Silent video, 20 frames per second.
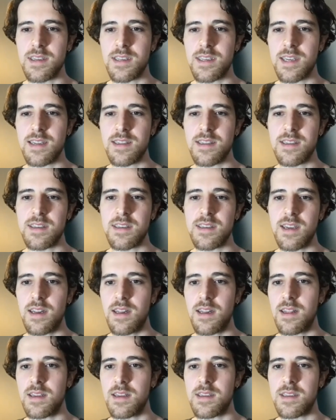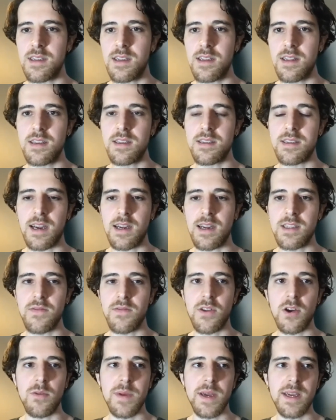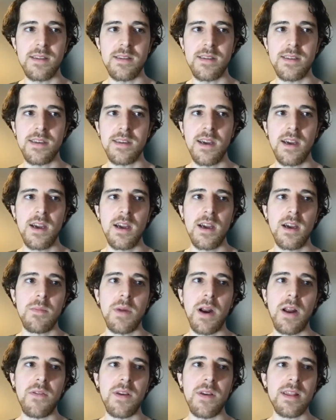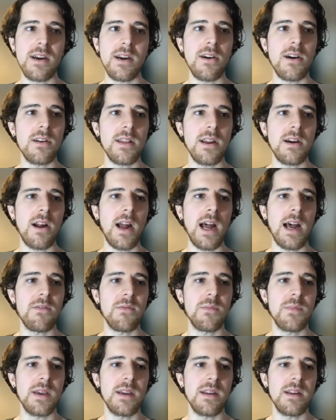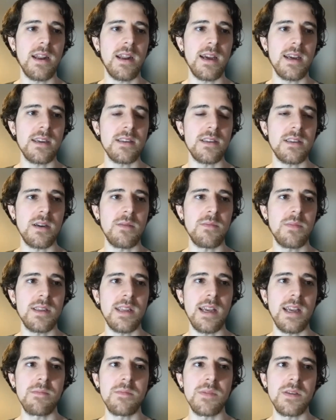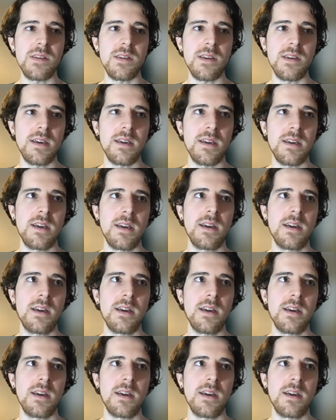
sets in these kinds of domains, but I think there have been like some attempts at